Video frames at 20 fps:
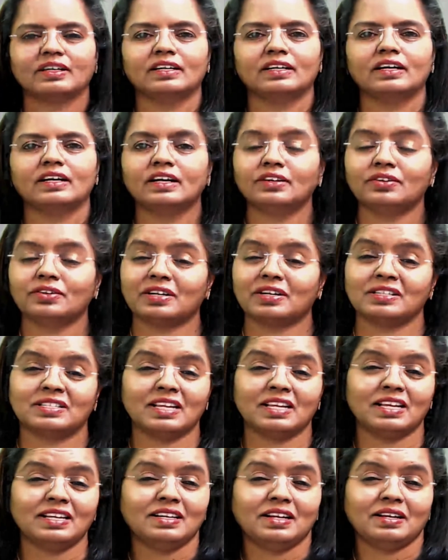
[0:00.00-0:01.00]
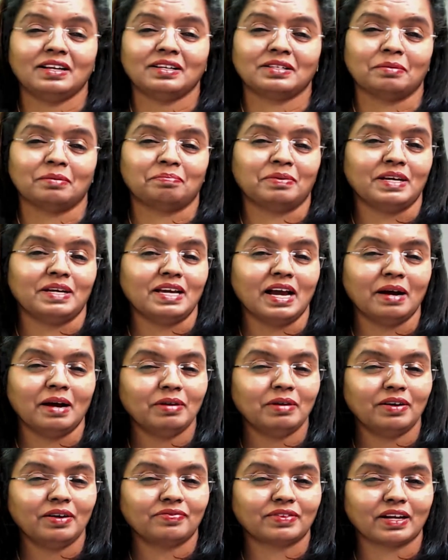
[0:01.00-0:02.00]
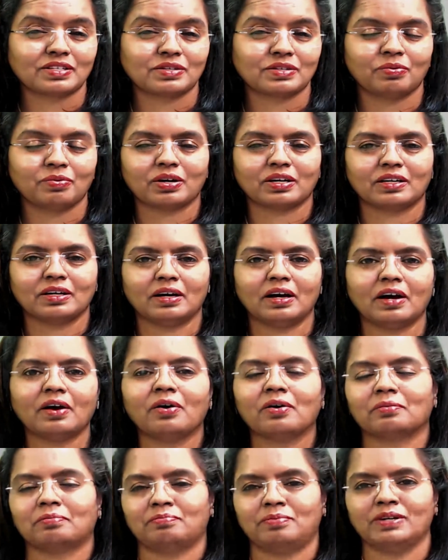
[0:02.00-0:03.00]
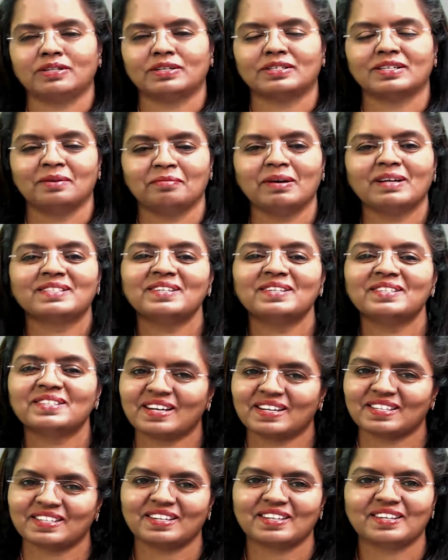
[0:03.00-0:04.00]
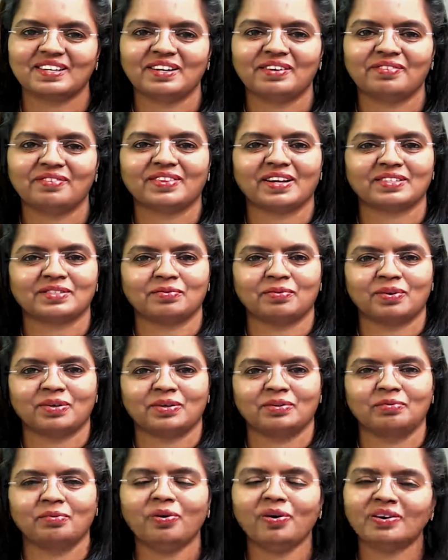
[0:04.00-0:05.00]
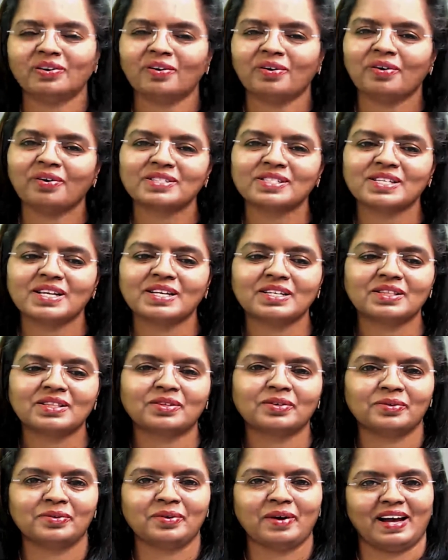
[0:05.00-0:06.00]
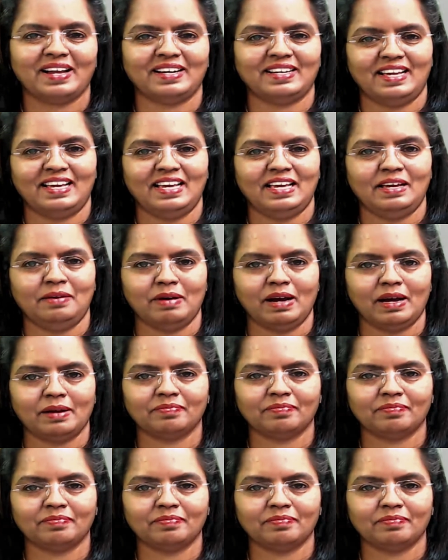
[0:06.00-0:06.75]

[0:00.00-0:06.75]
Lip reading: You can set it as a PM if that's what, or personal message if that's what you want, or send it through an email.